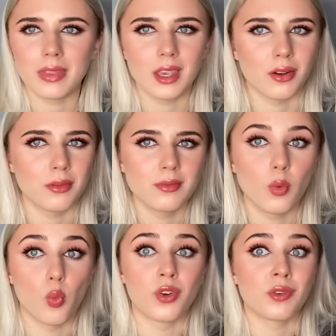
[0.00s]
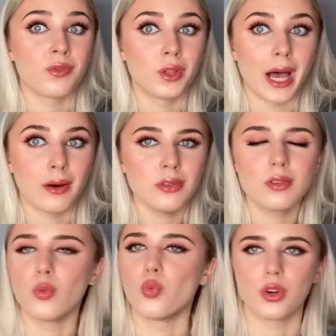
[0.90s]
you know, wonderful
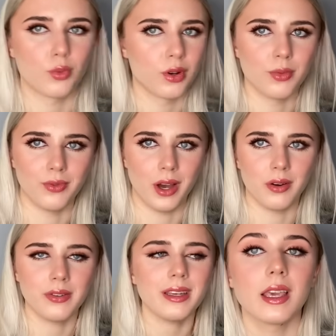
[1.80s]
house, wouldn't want to move out of it.